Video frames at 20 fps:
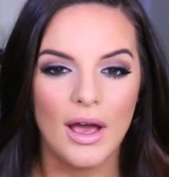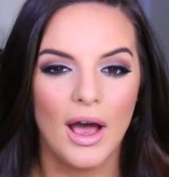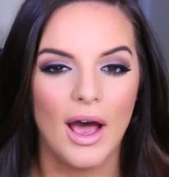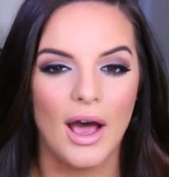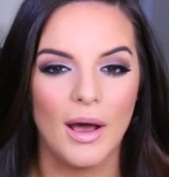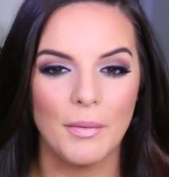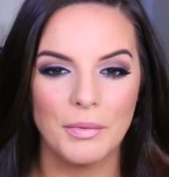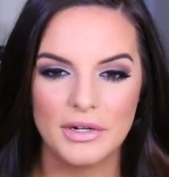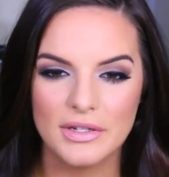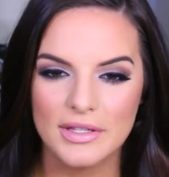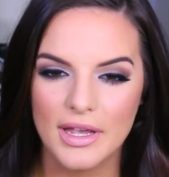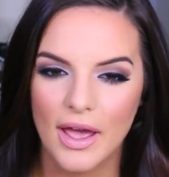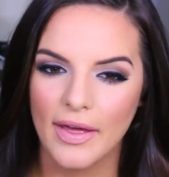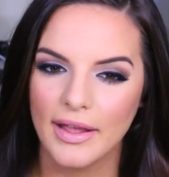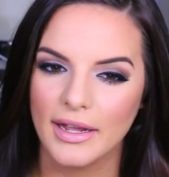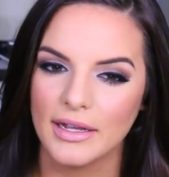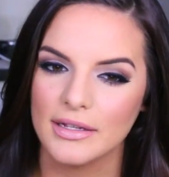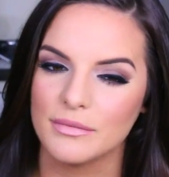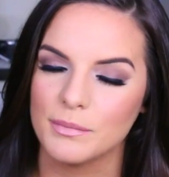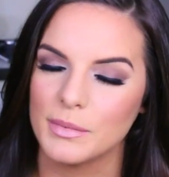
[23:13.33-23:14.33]
Um, there's not
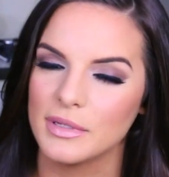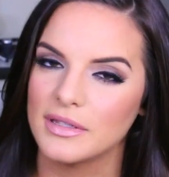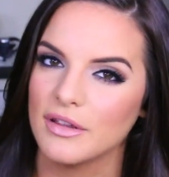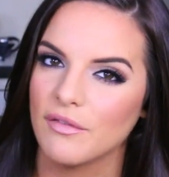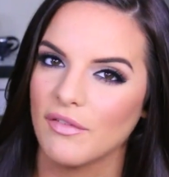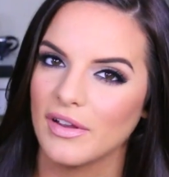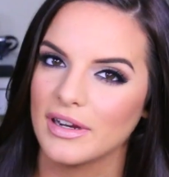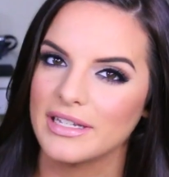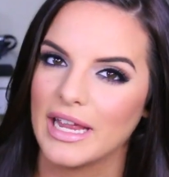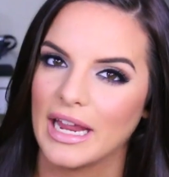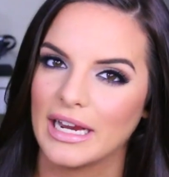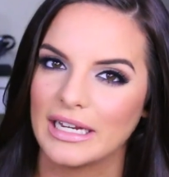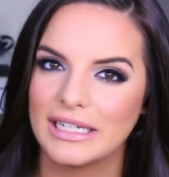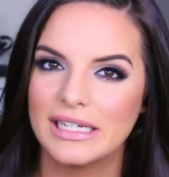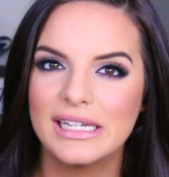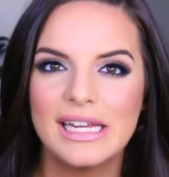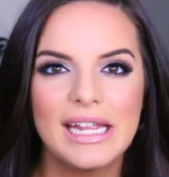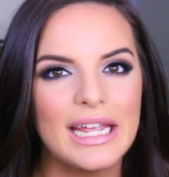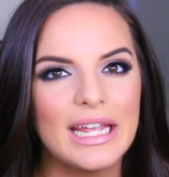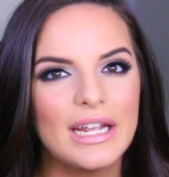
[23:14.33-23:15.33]
like a specific
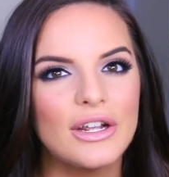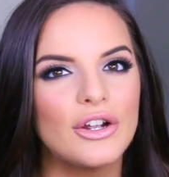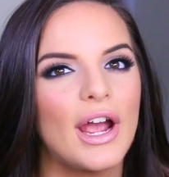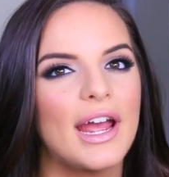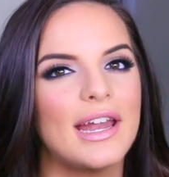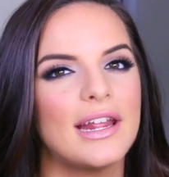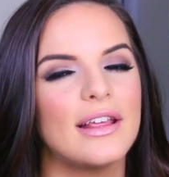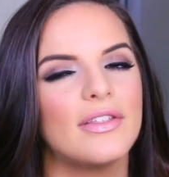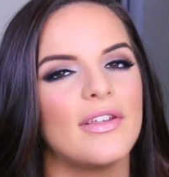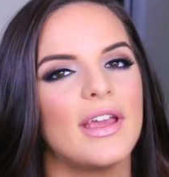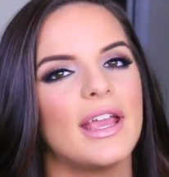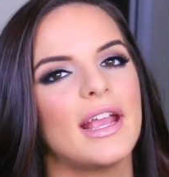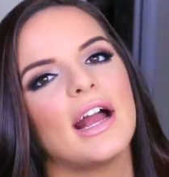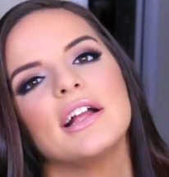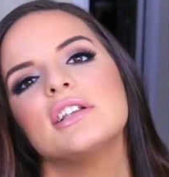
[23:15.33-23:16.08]
technique or anything.